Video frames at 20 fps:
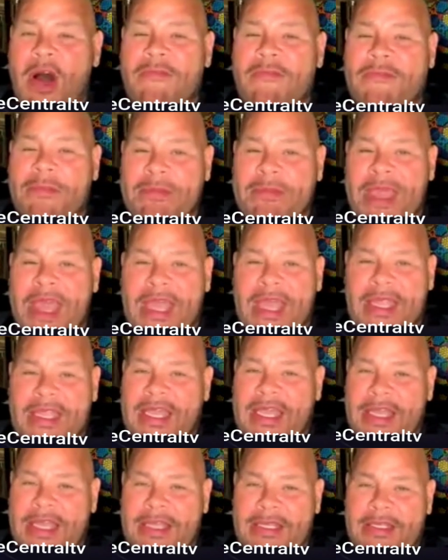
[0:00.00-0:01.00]
Peace,
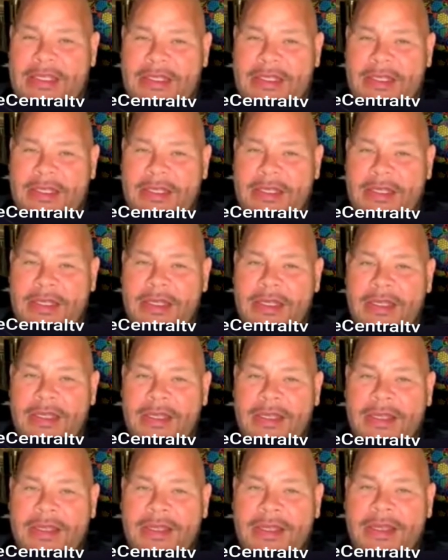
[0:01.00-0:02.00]
love, and
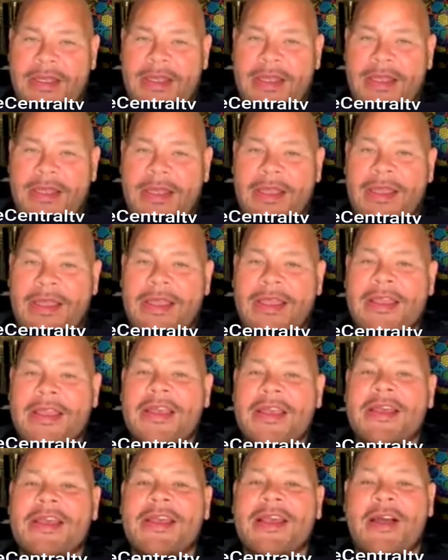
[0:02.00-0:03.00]
unity.
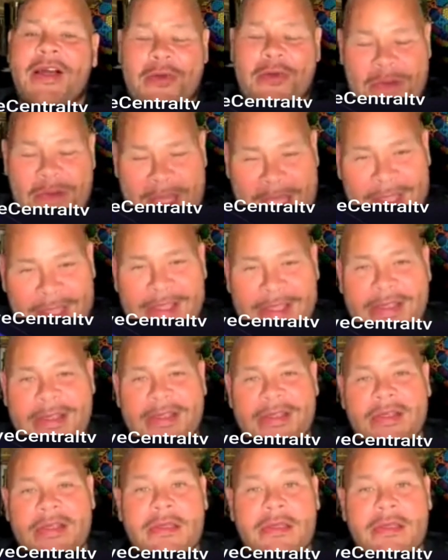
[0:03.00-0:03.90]
And my catalog,